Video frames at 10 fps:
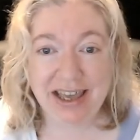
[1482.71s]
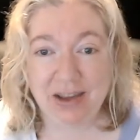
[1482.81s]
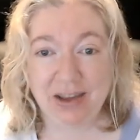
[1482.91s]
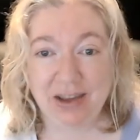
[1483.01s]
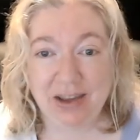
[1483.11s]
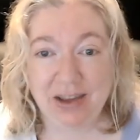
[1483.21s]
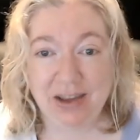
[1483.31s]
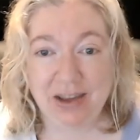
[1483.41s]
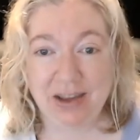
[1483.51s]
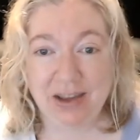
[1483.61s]
If you stay
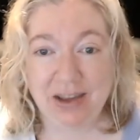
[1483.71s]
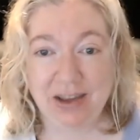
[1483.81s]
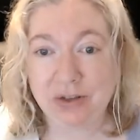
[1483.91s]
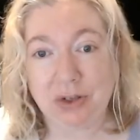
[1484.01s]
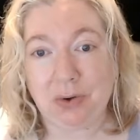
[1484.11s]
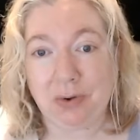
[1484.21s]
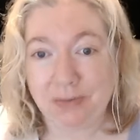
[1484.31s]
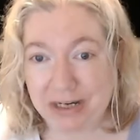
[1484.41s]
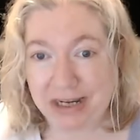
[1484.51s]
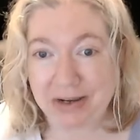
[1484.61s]
through to watch the whole
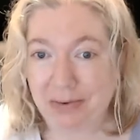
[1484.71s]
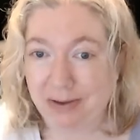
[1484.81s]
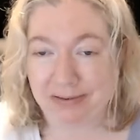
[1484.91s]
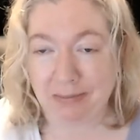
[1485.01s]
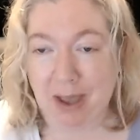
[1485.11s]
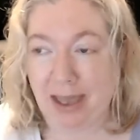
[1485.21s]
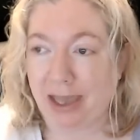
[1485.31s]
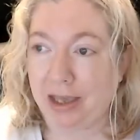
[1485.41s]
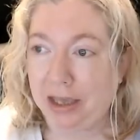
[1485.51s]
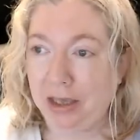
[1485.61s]
video and
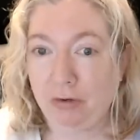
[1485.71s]
my